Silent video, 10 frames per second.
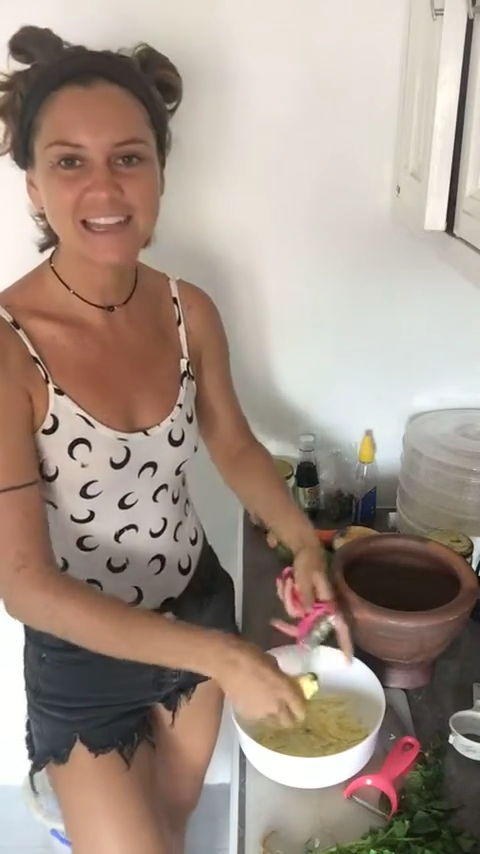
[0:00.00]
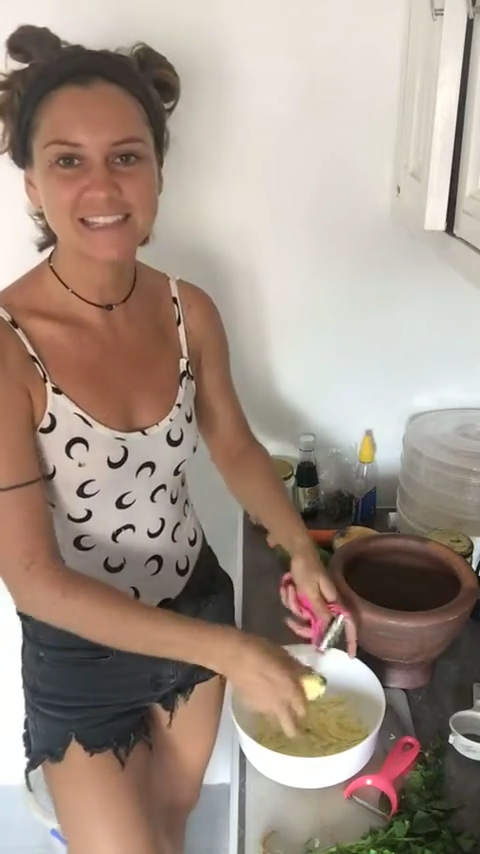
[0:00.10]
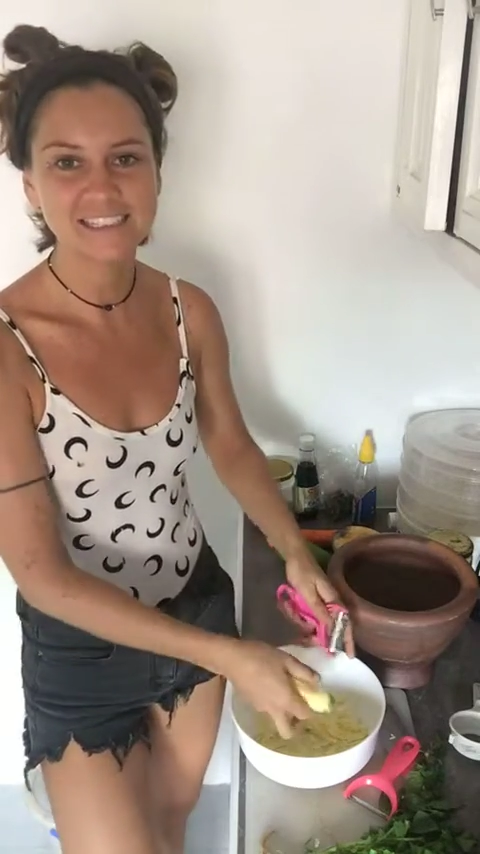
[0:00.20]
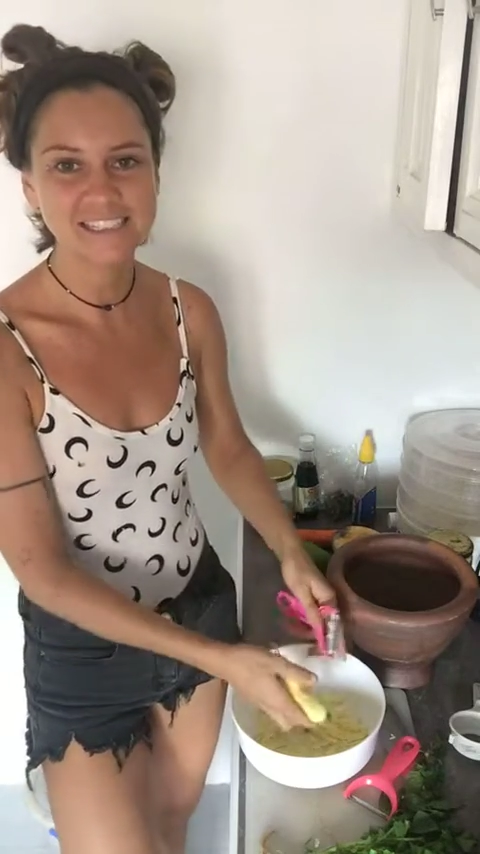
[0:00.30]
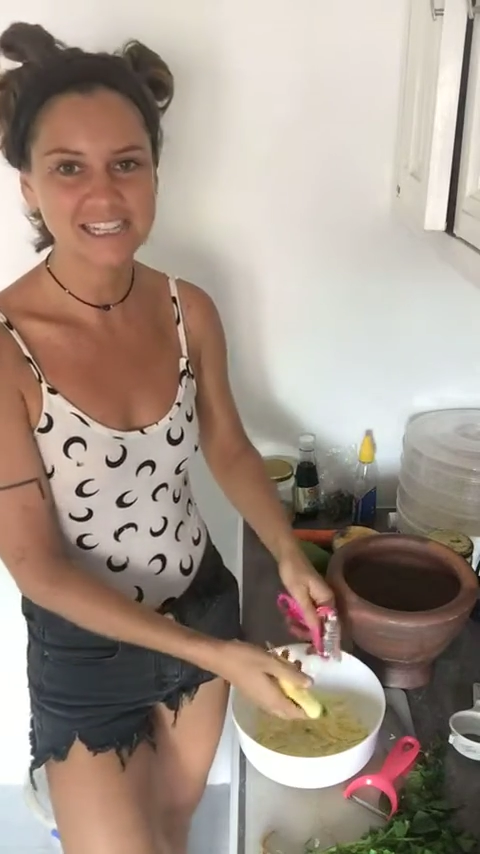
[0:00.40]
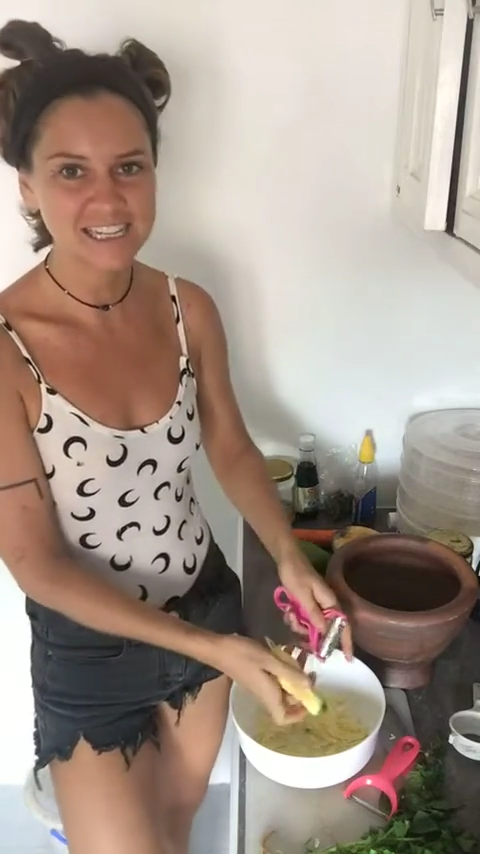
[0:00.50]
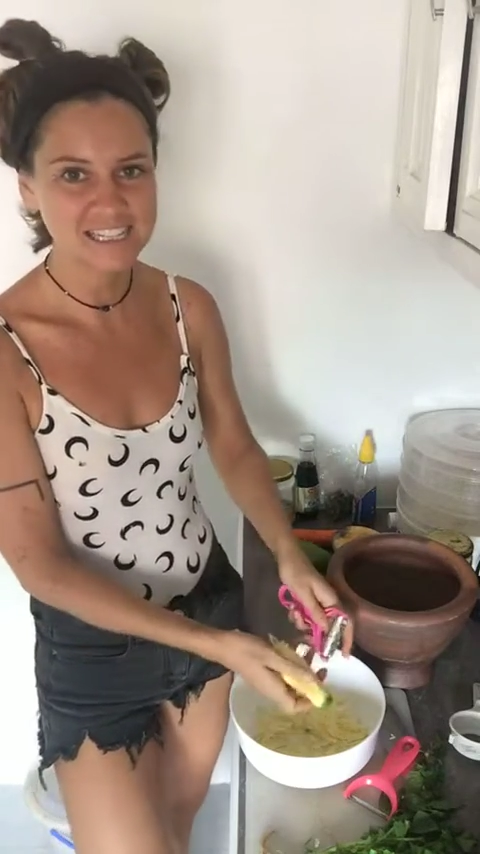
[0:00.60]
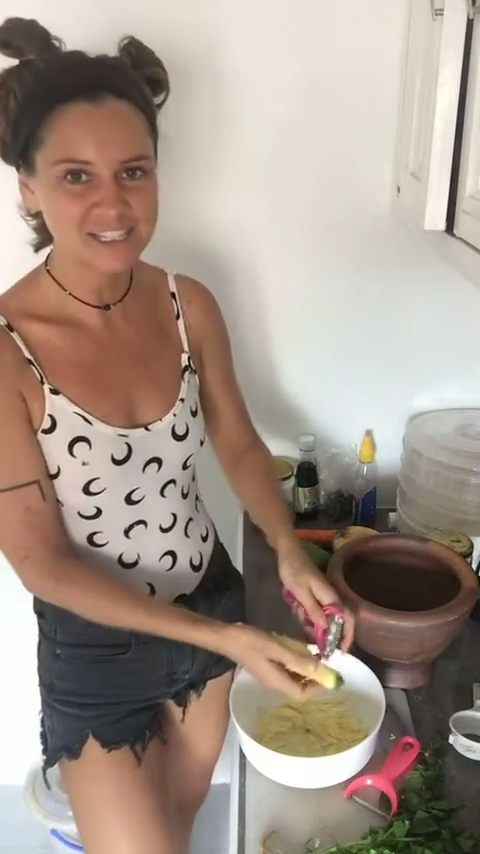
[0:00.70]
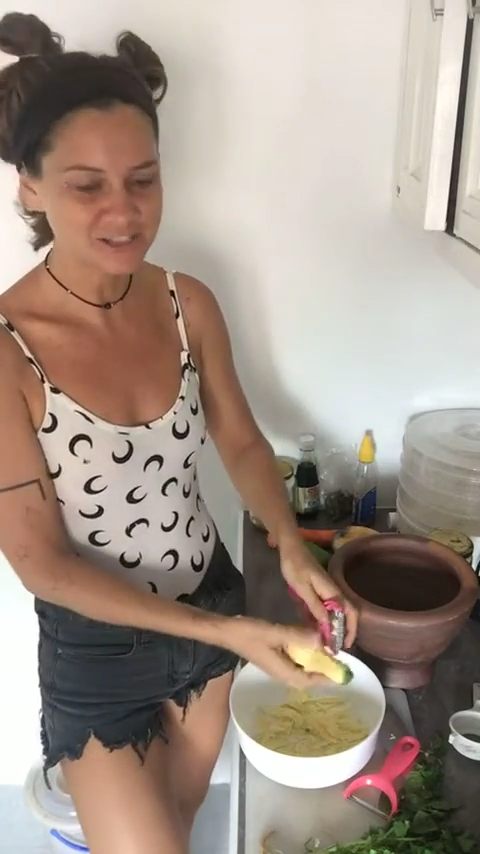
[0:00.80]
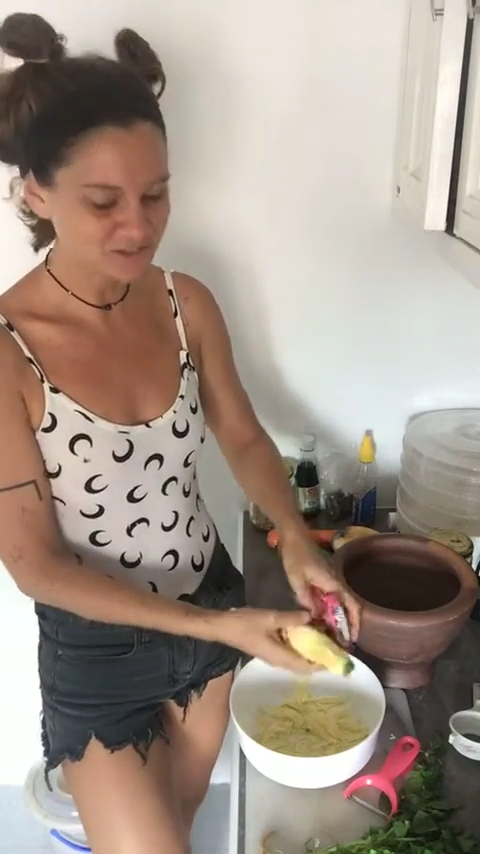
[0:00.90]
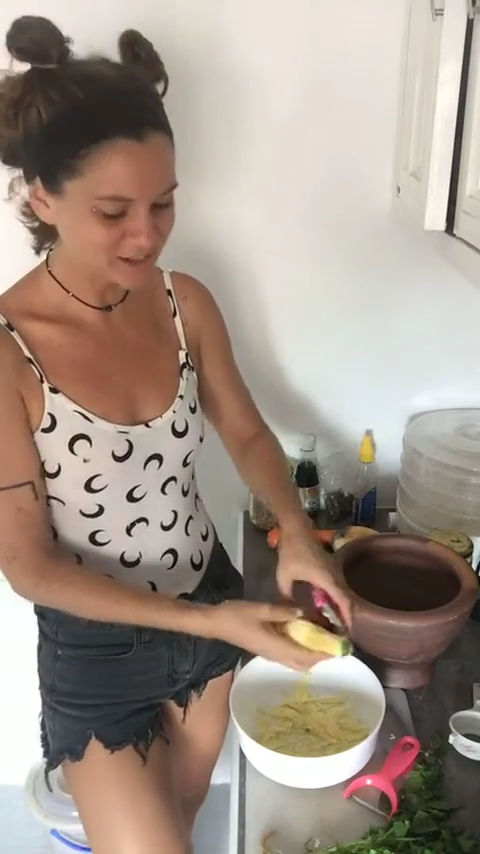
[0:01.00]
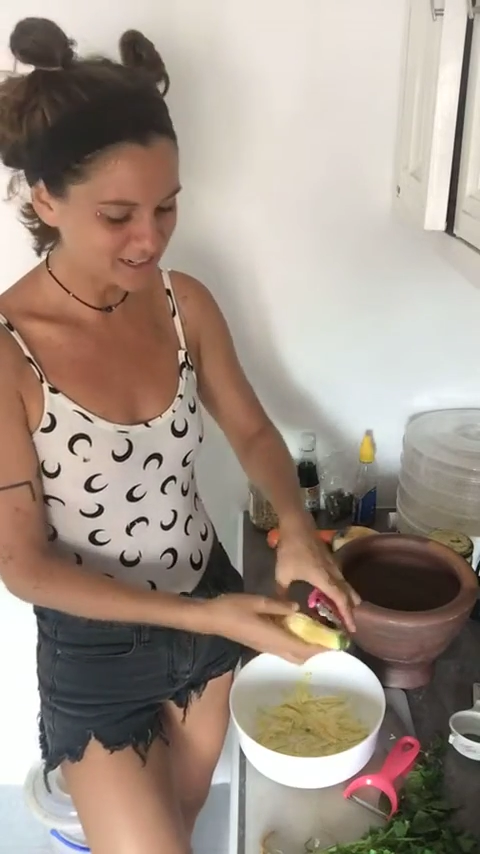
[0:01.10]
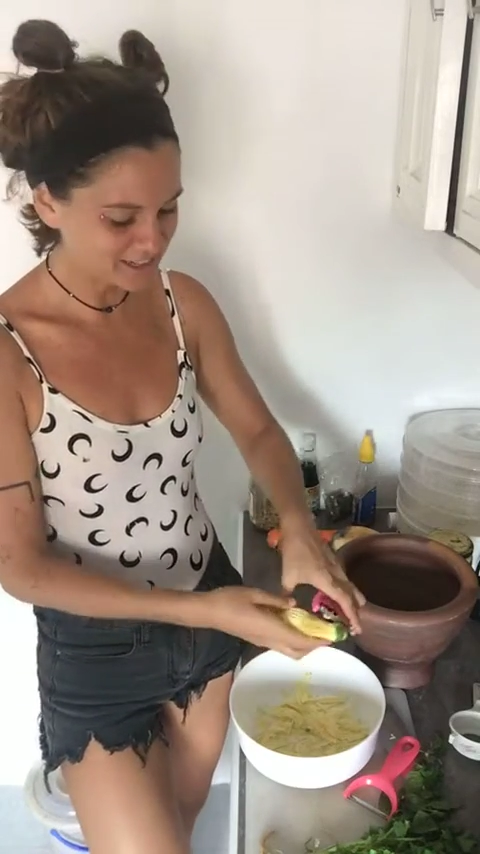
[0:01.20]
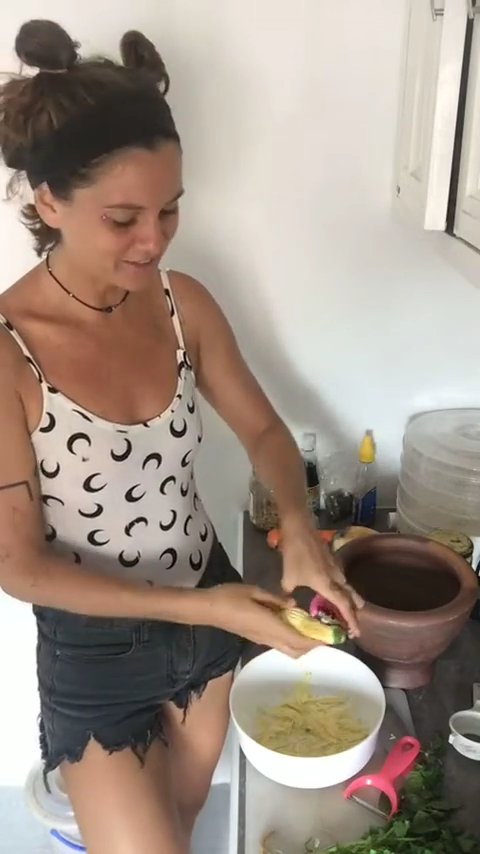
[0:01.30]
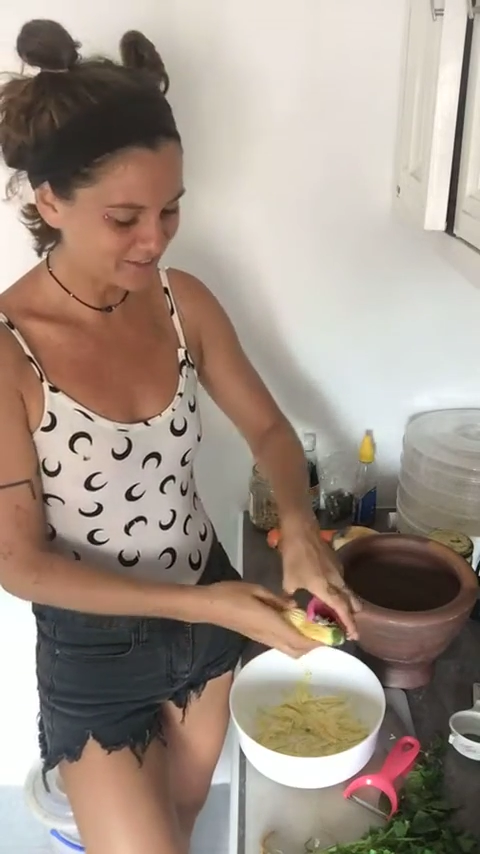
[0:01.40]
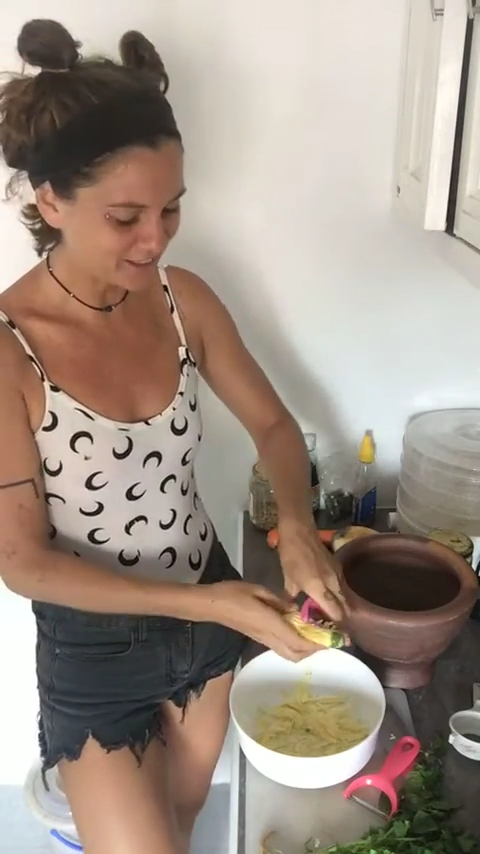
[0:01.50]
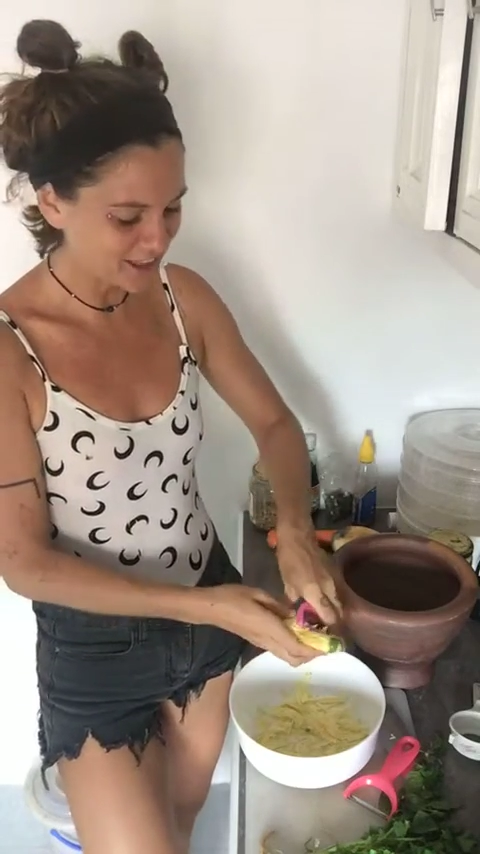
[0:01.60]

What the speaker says: and can store it for